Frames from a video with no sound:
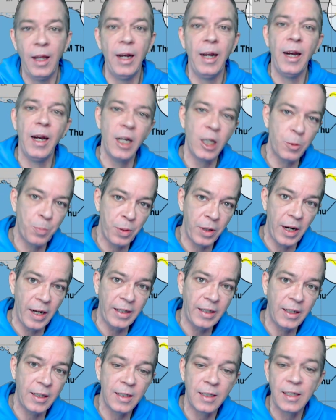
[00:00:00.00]
And it is
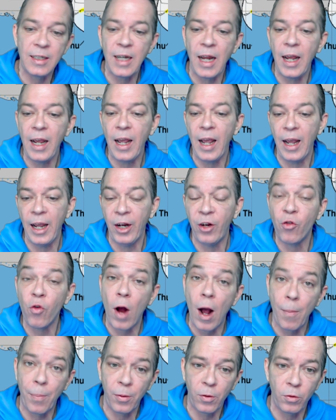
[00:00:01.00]
predicted to stay a
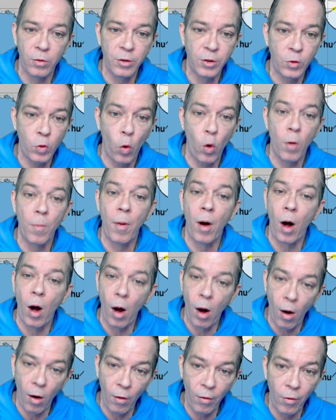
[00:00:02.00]
tropical storm
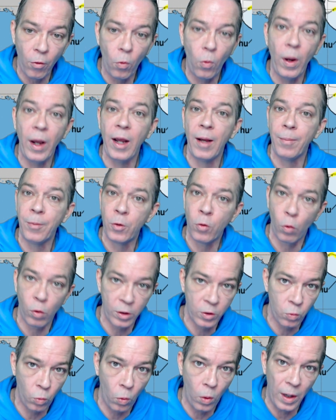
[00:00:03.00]
all the way up
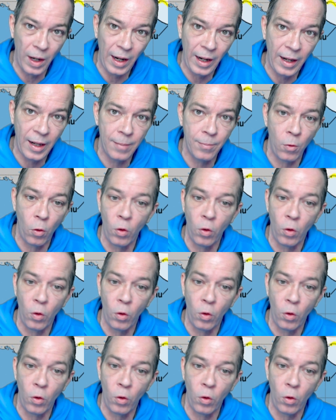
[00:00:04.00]
towards 1 a.m.